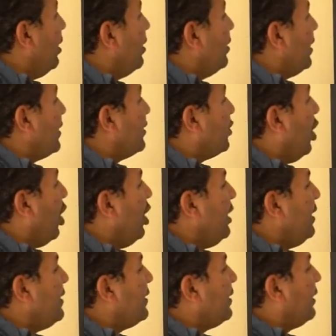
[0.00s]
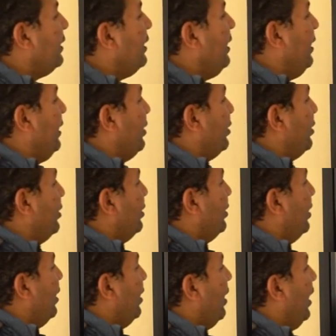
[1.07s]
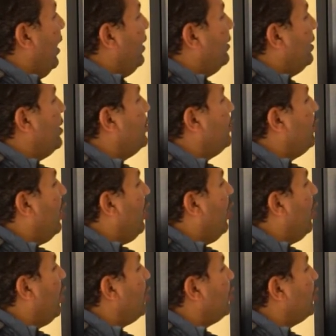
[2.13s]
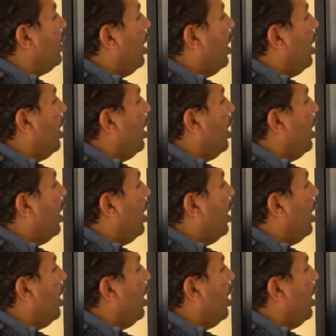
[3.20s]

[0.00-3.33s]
The sky is clear and the stars